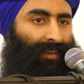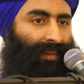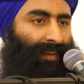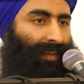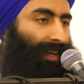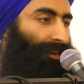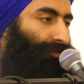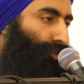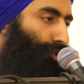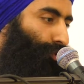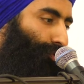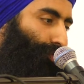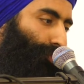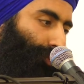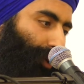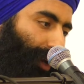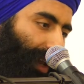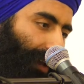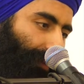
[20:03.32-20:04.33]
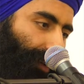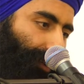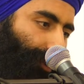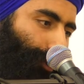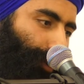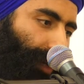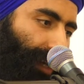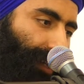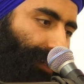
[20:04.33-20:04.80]
If you do not have a
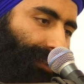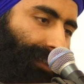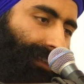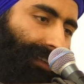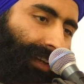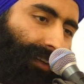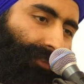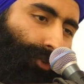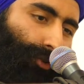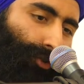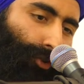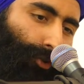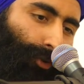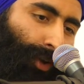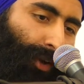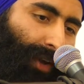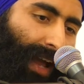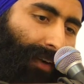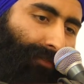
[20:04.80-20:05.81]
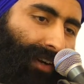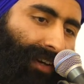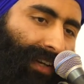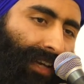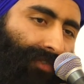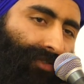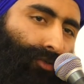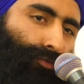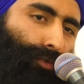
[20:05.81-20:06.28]
donation, if you do not have a
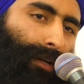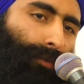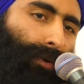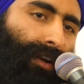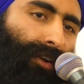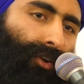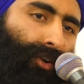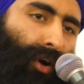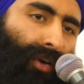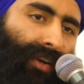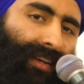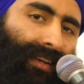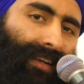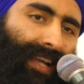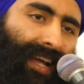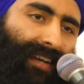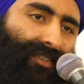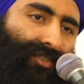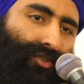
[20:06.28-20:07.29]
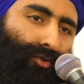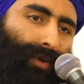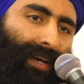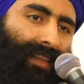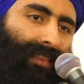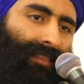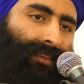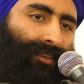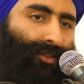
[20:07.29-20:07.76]
gift, we will not let you
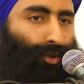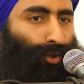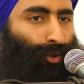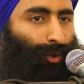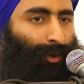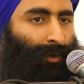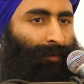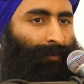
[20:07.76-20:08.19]
in the door.